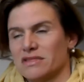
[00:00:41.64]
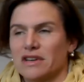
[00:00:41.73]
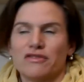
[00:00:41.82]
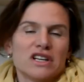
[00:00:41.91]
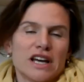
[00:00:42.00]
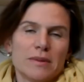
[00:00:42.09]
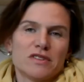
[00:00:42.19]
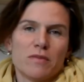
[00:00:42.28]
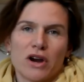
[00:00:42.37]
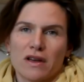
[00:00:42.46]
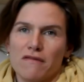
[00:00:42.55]
Different types of
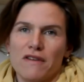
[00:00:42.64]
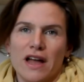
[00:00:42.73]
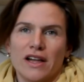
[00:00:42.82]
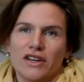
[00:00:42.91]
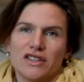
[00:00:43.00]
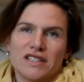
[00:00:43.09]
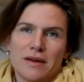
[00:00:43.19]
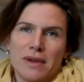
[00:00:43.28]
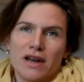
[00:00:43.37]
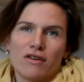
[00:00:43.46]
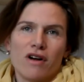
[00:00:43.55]
market failures that
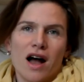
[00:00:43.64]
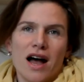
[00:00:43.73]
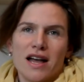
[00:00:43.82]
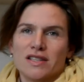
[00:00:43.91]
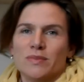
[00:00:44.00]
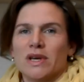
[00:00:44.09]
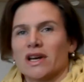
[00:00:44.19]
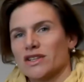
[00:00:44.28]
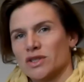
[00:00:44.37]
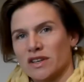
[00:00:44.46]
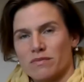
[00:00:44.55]
might arise
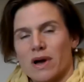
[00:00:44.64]
because you have